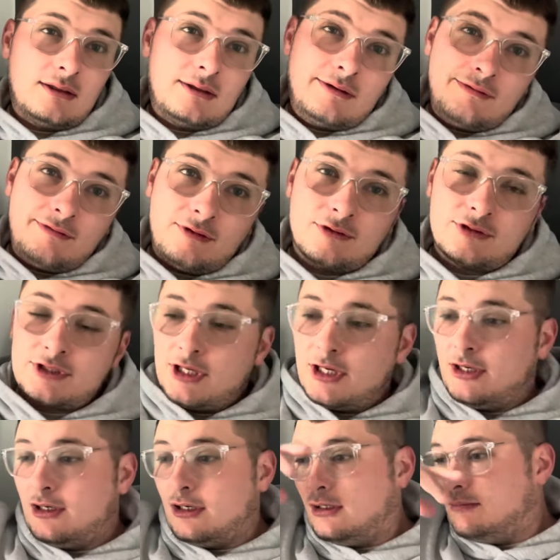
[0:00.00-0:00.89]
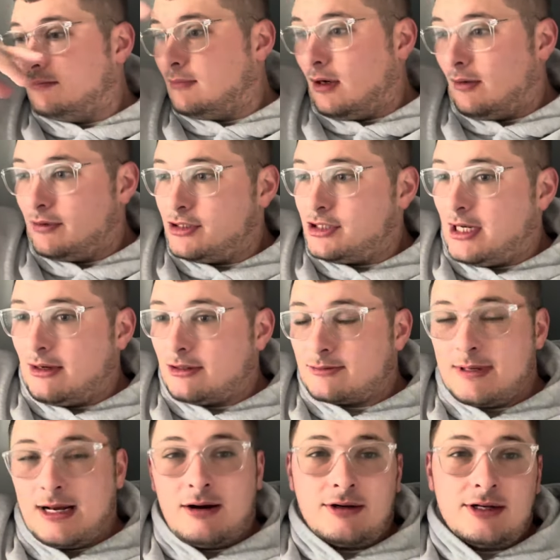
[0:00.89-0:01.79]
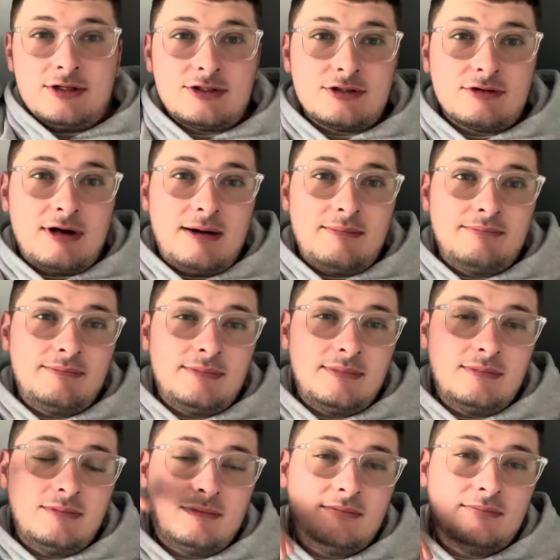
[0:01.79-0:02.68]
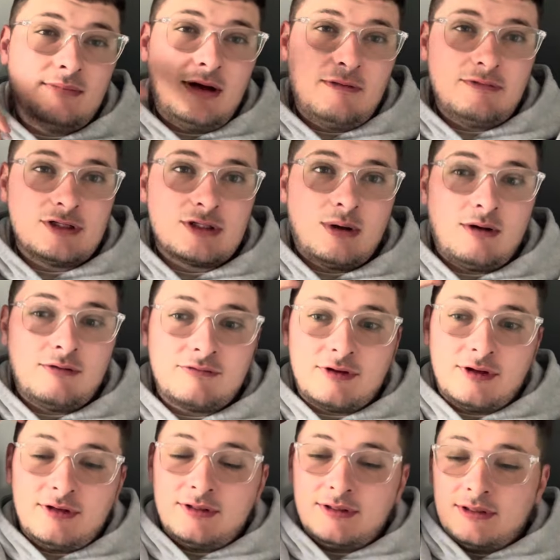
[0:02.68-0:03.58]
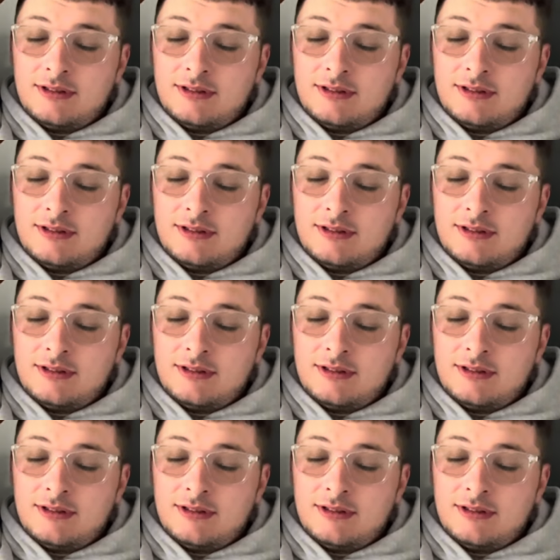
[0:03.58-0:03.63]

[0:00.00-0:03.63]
Full Circle always shouts me out on Instagram every so often.